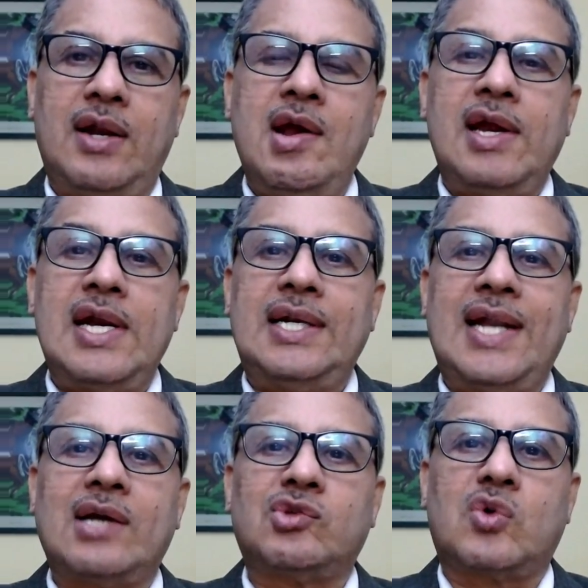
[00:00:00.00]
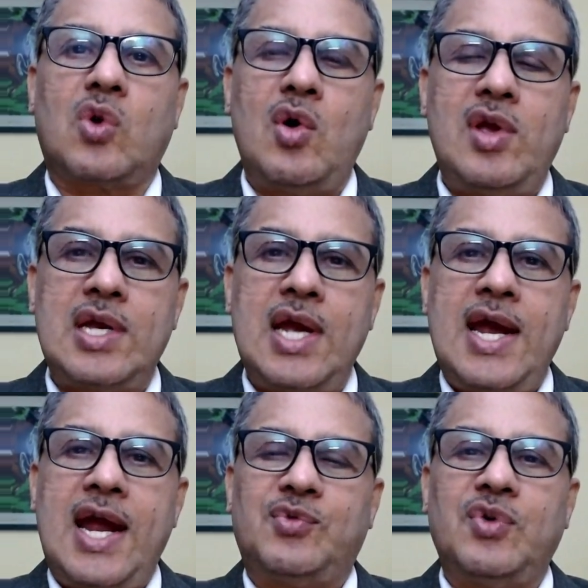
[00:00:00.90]
index growing
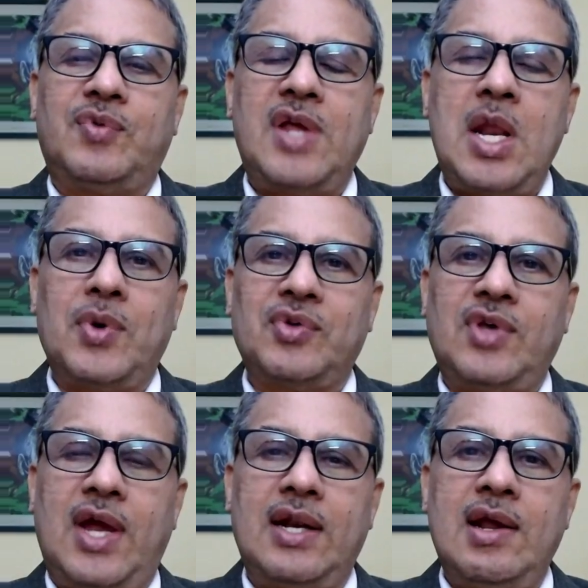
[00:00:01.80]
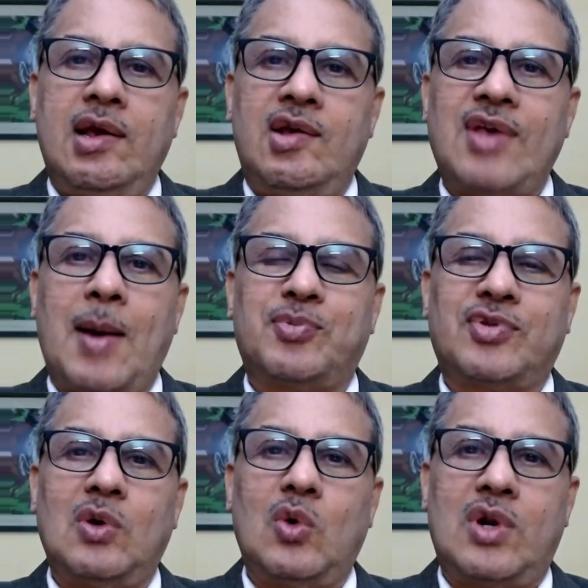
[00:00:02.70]
at 15% is
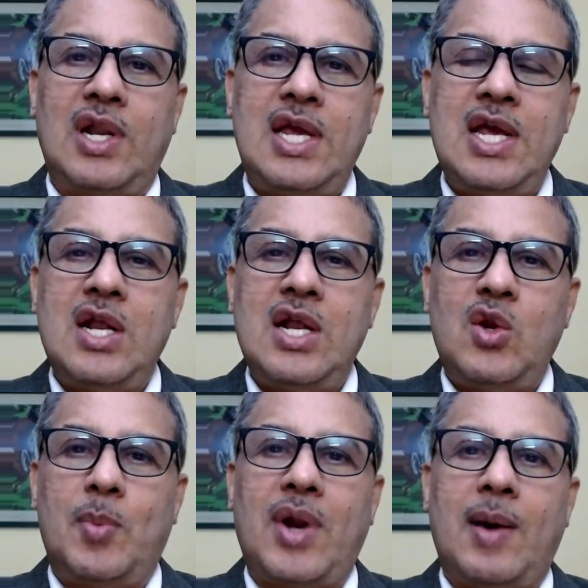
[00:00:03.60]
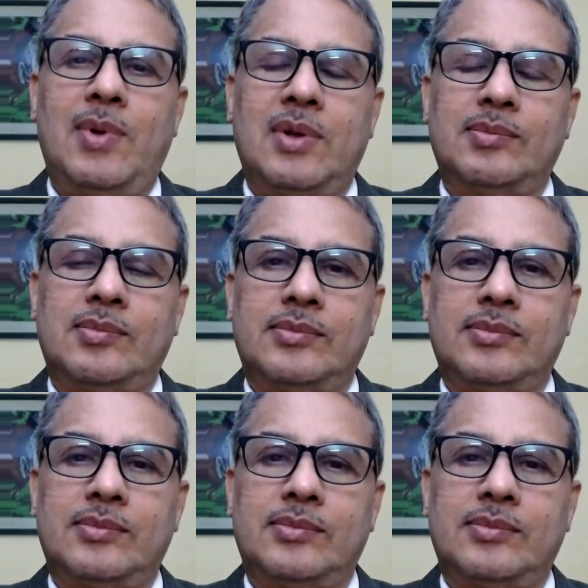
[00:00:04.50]
absolutely no problem.